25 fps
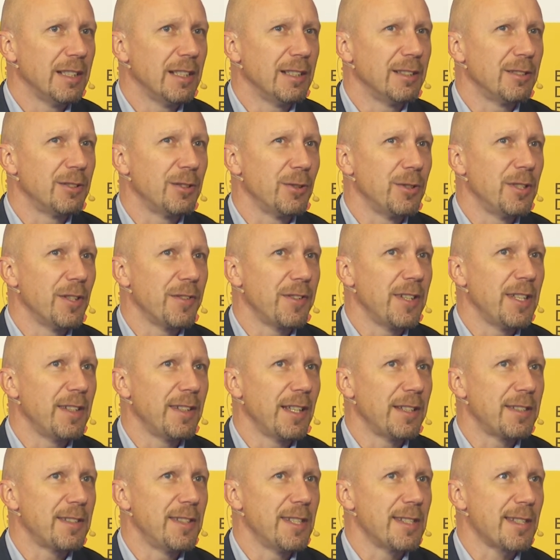do you think
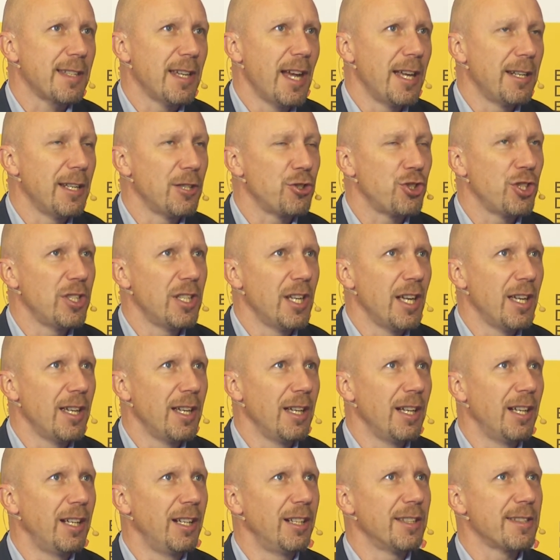that this energy
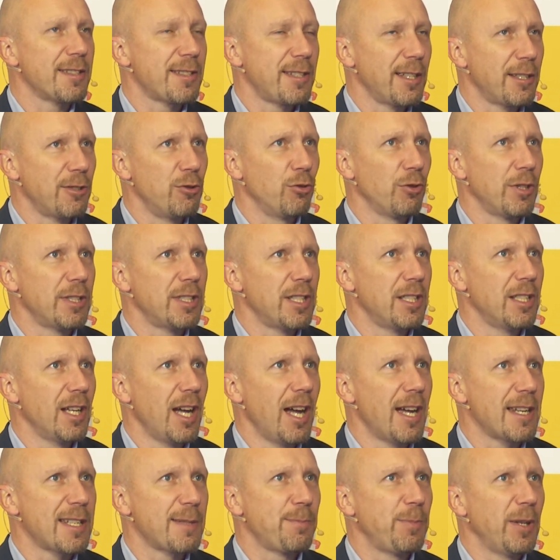security
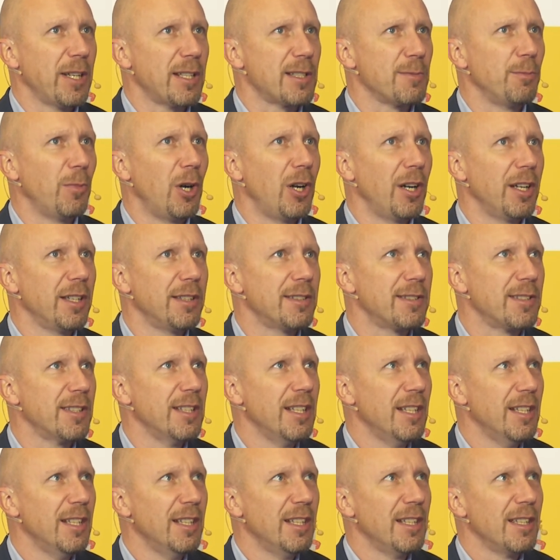aspect might
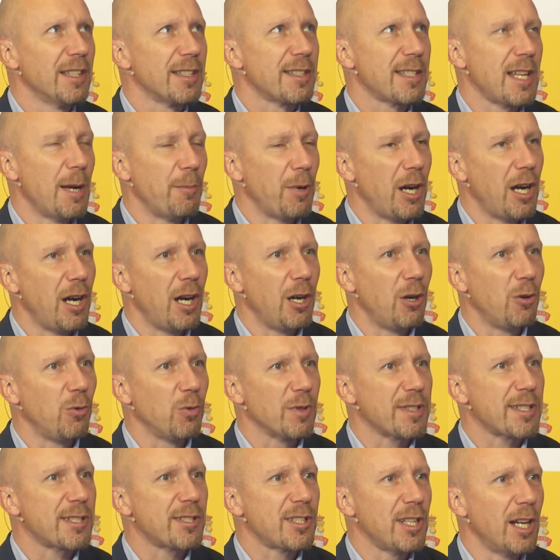
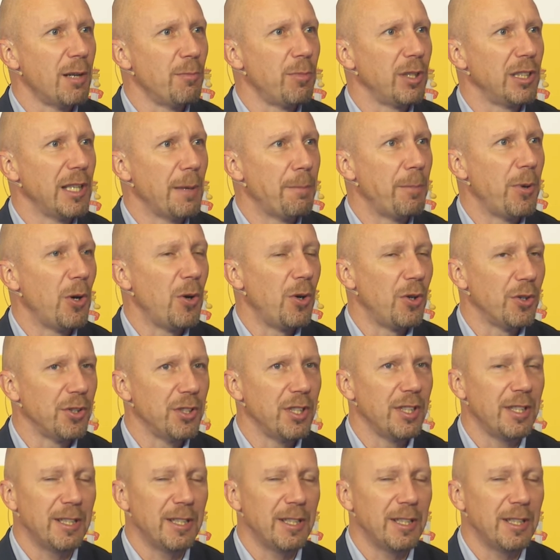somehow stumble upon